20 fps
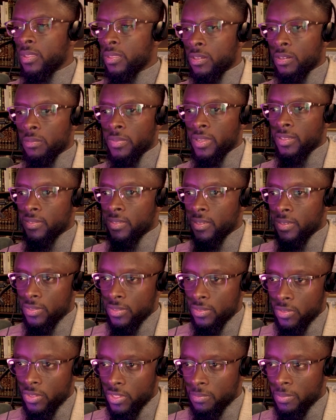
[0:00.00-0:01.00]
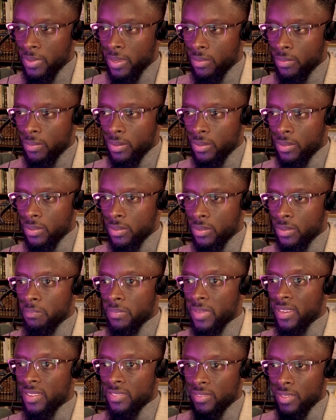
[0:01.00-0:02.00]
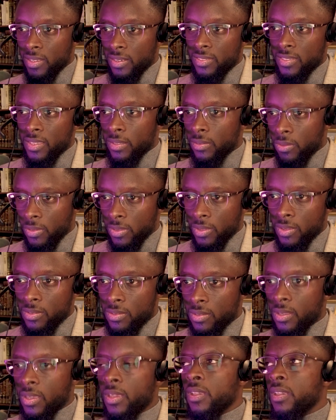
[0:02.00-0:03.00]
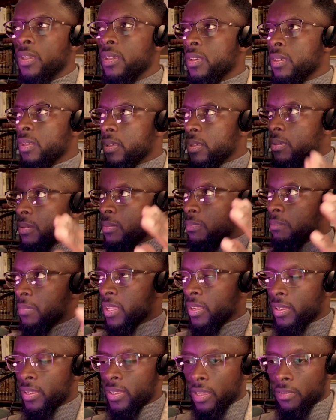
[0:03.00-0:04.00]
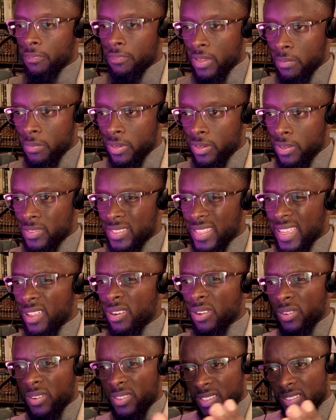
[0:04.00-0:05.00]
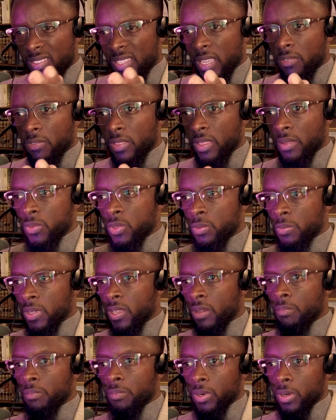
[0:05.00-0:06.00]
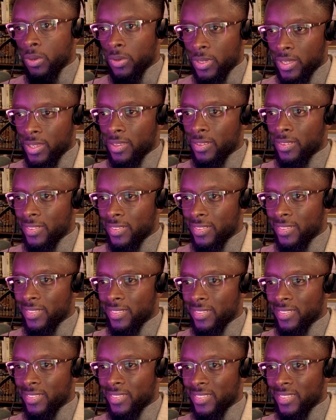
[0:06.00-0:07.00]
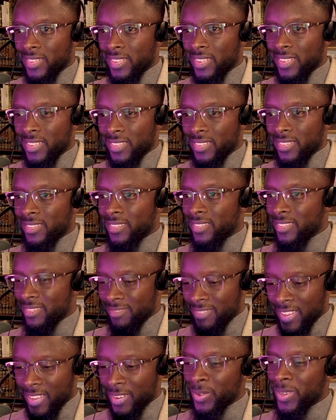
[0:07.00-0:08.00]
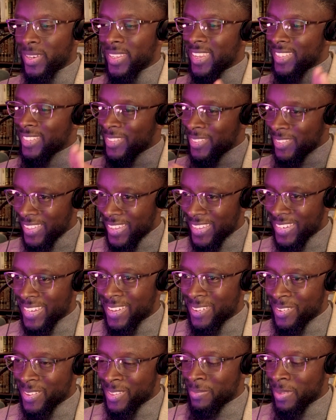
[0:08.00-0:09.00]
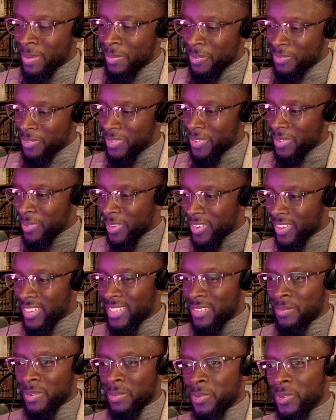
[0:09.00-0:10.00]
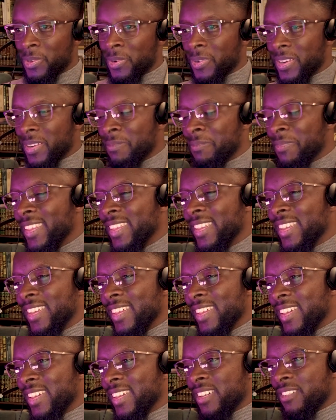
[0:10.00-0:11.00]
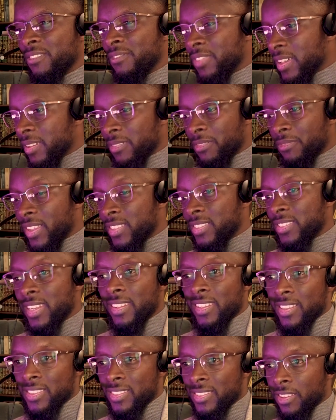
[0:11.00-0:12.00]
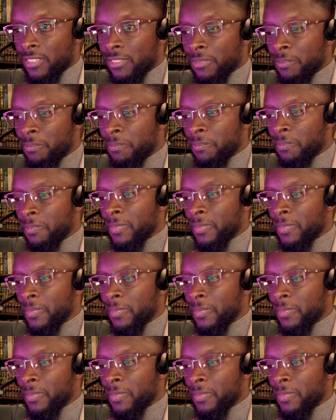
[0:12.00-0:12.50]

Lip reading: There are many studies into this, by the way. Many studies into this. Millionaire families, how long does it take for them to become broke again? Right? I don't want to get into that now. That's maybe for a Muqaddimah program. Fascinating stuff.